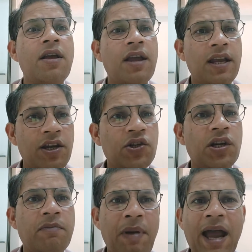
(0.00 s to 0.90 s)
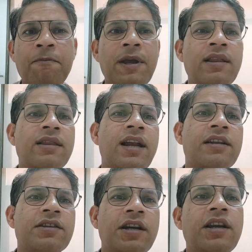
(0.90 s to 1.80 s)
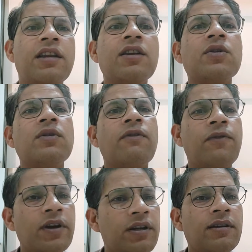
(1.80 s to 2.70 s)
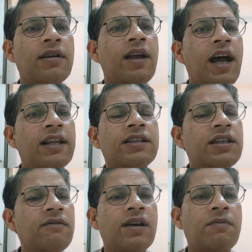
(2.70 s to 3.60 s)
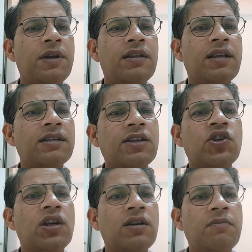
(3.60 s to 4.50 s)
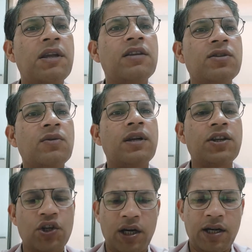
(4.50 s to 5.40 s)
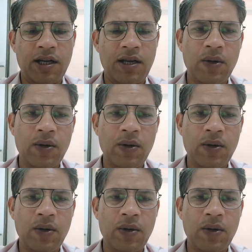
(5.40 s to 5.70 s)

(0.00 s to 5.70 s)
Initially back pain, then is radiating to the foot, and severe pain, the such pain is known as sciatica.